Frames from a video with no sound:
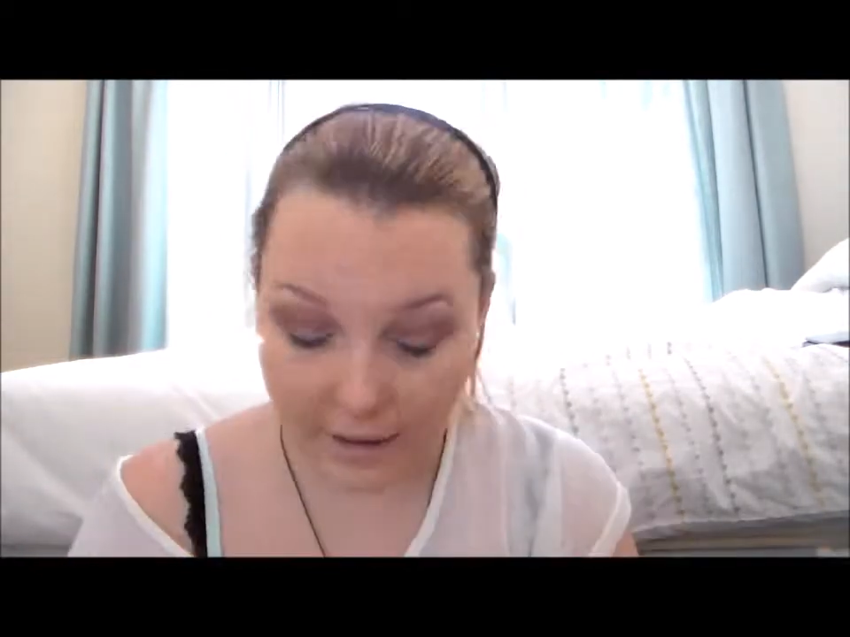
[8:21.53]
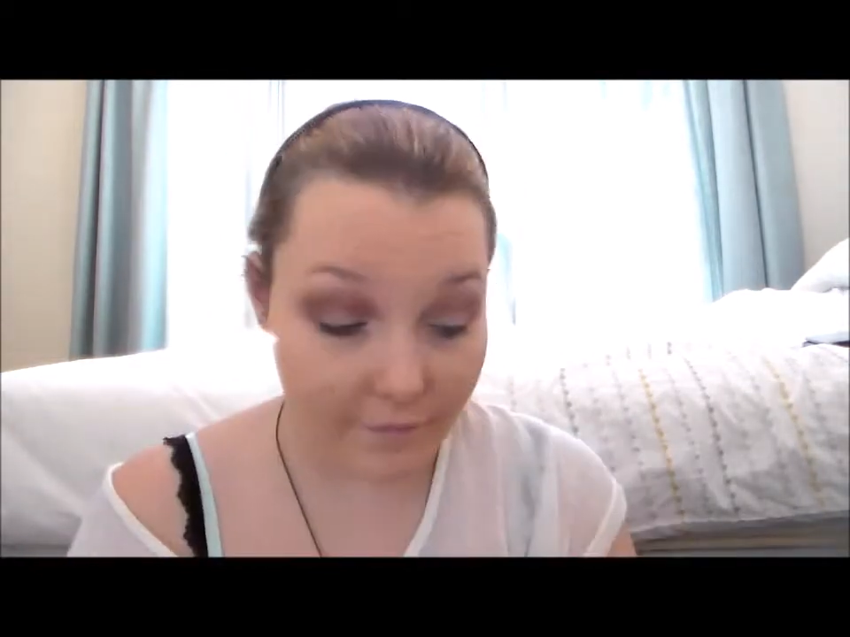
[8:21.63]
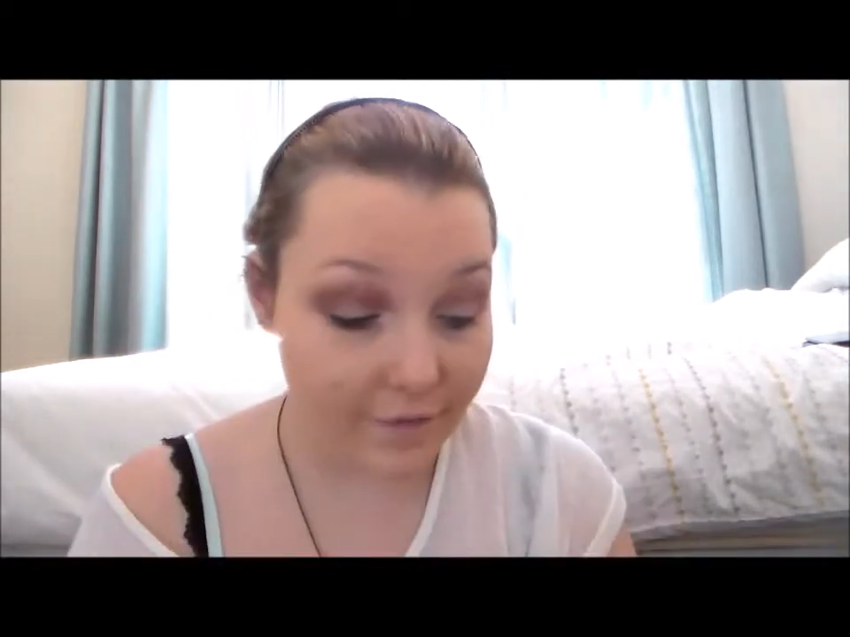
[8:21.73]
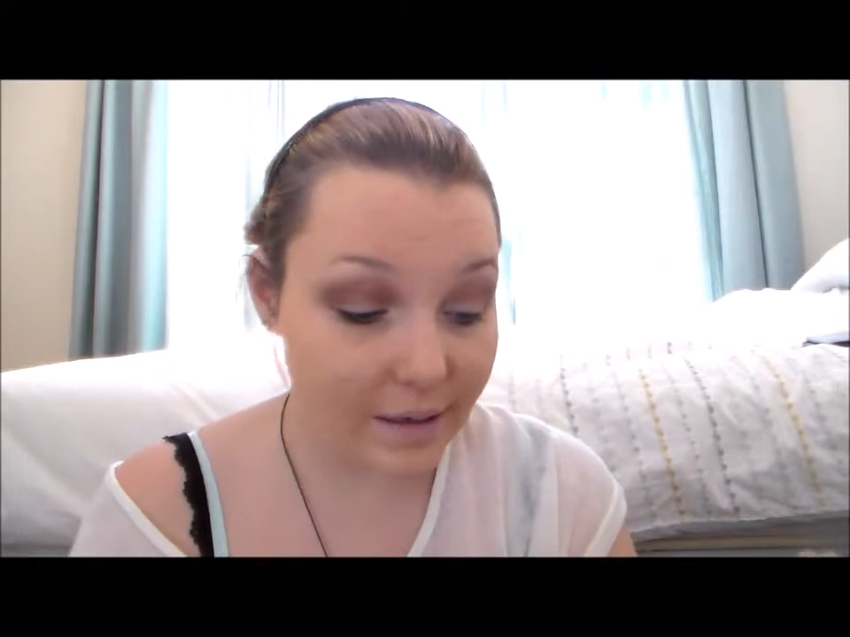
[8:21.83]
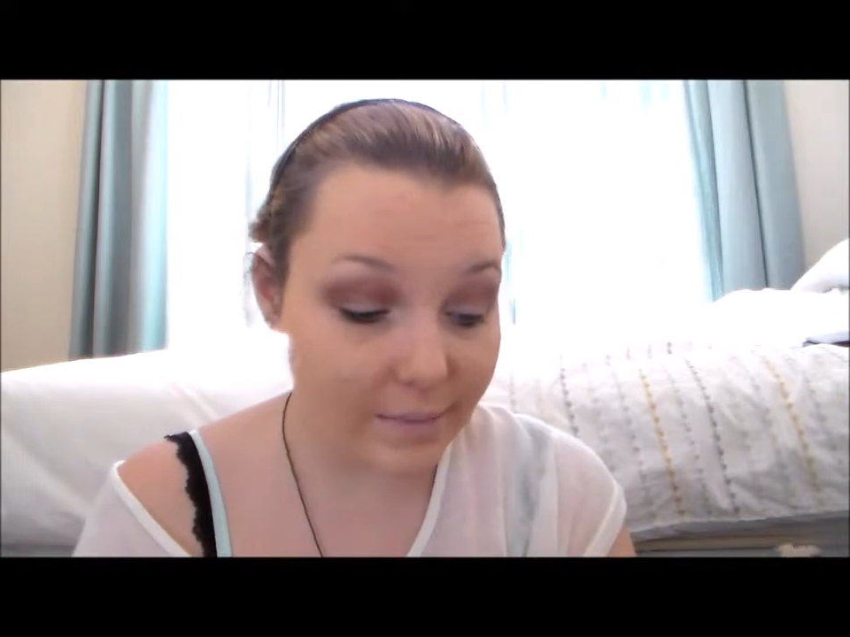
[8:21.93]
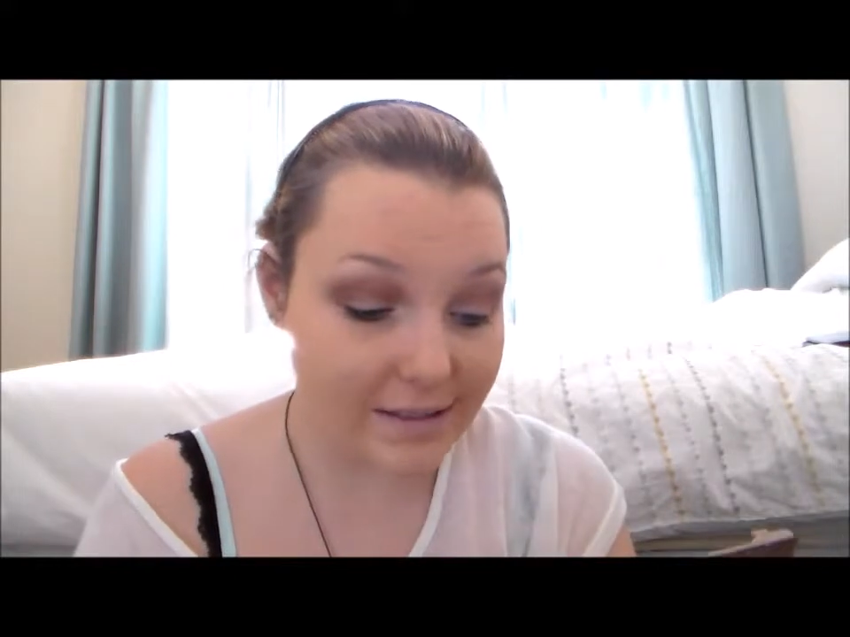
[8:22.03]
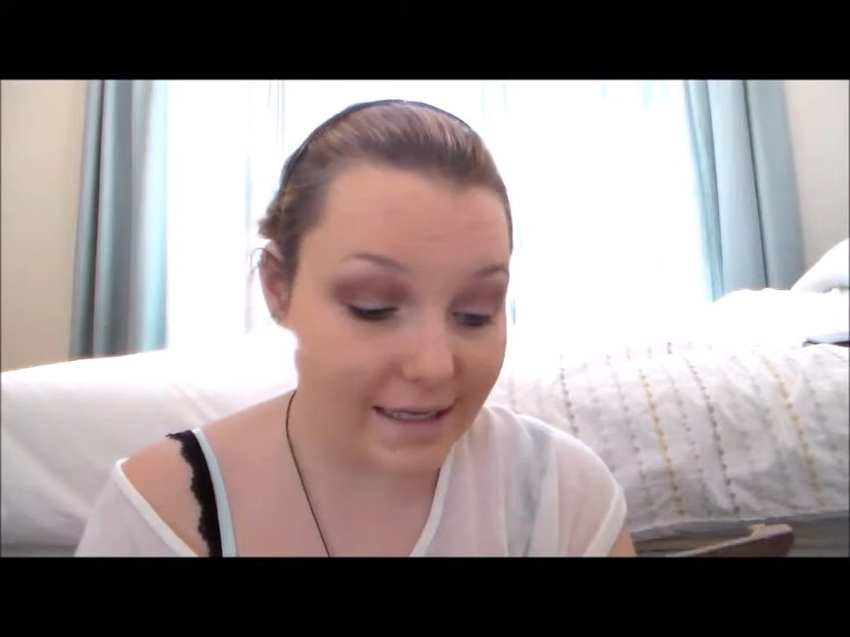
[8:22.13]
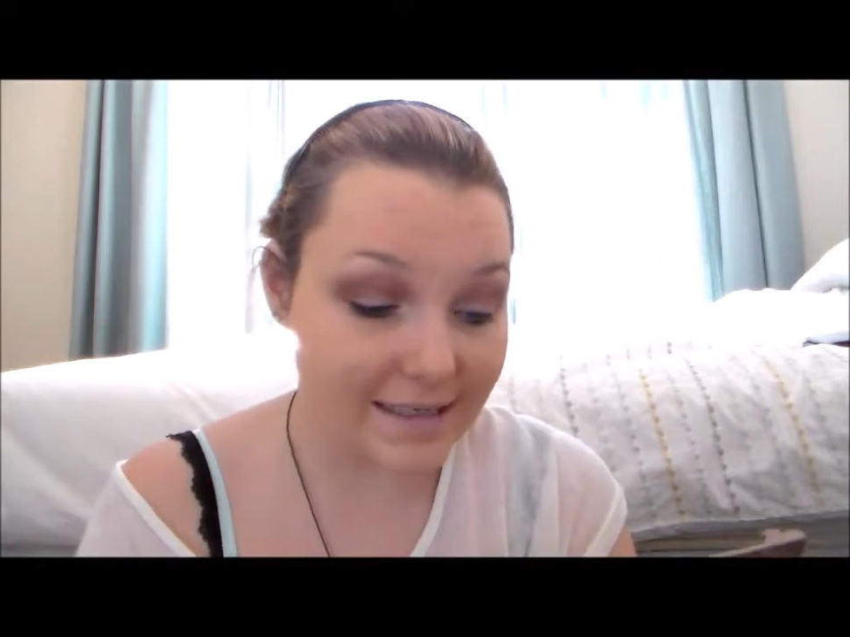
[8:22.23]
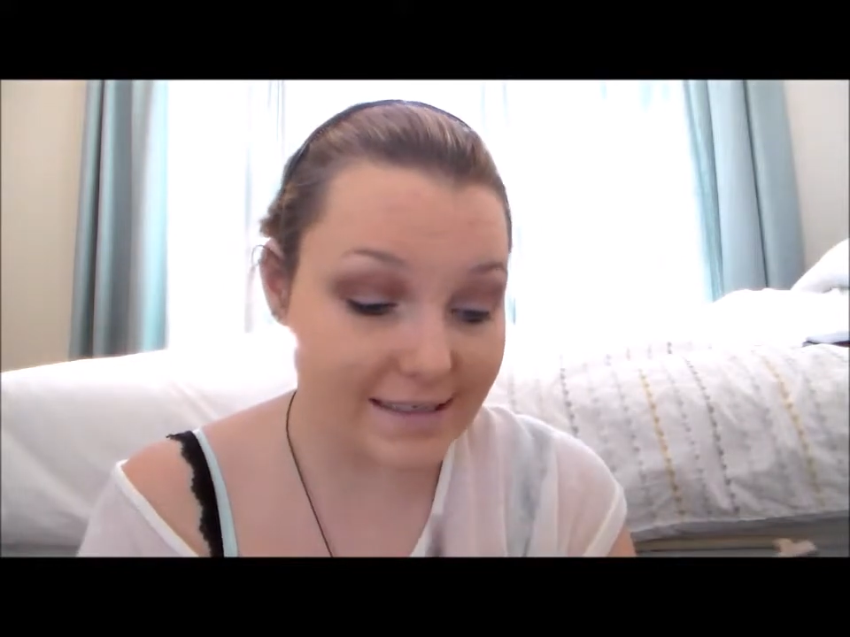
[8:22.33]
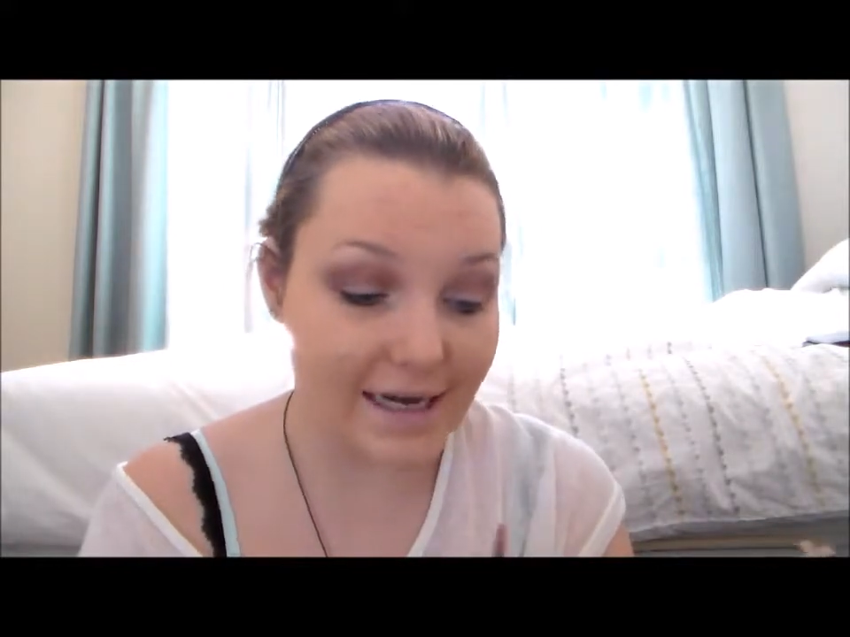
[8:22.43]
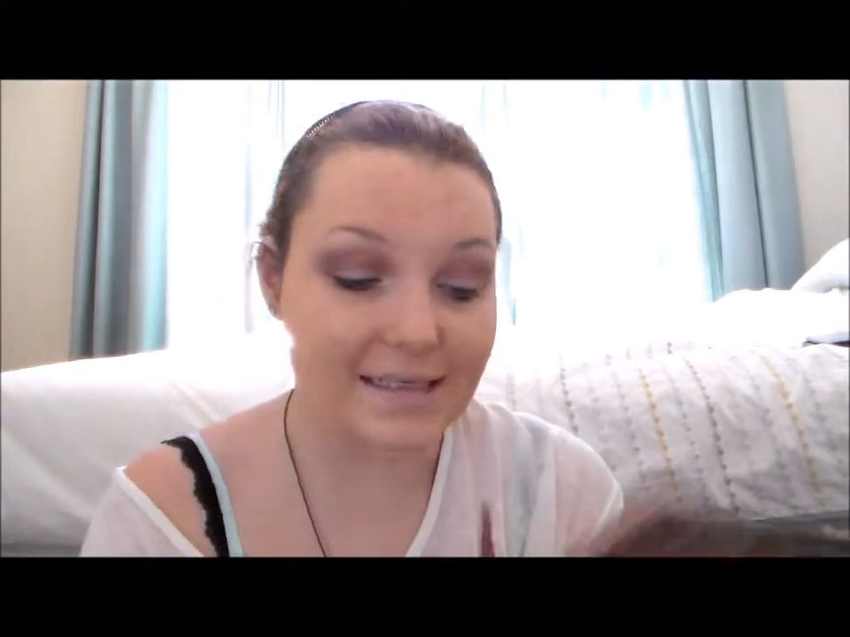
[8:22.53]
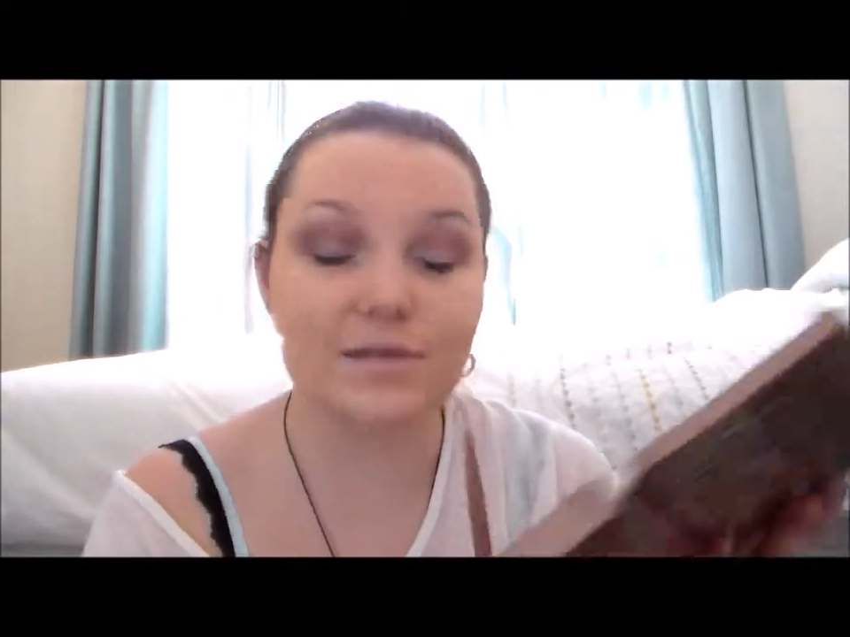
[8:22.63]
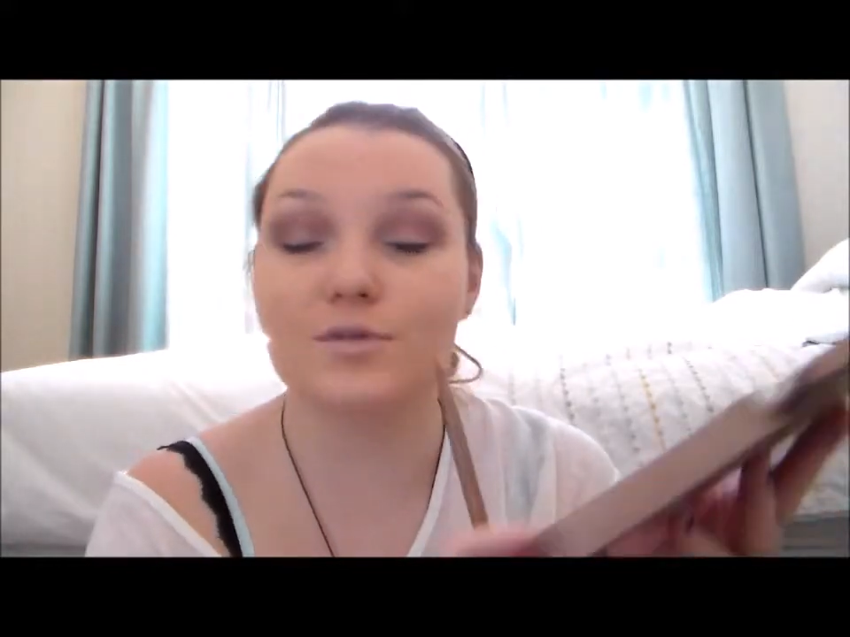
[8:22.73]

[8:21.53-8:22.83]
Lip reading: And then I'm going to take Dust,